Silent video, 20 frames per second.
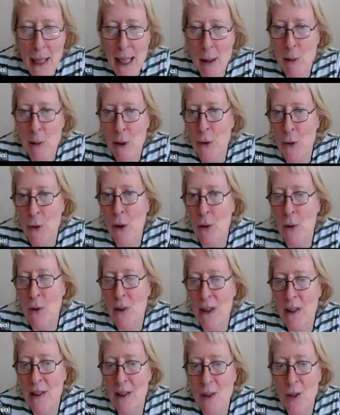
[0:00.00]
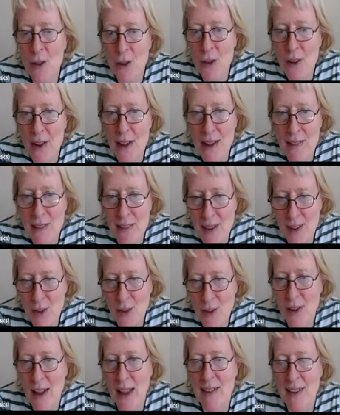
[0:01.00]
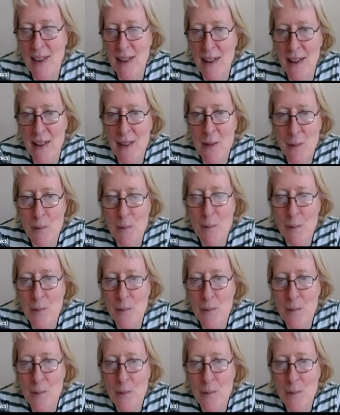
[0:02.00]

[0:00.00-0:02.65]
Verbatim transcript: Hamiltonians in this setting,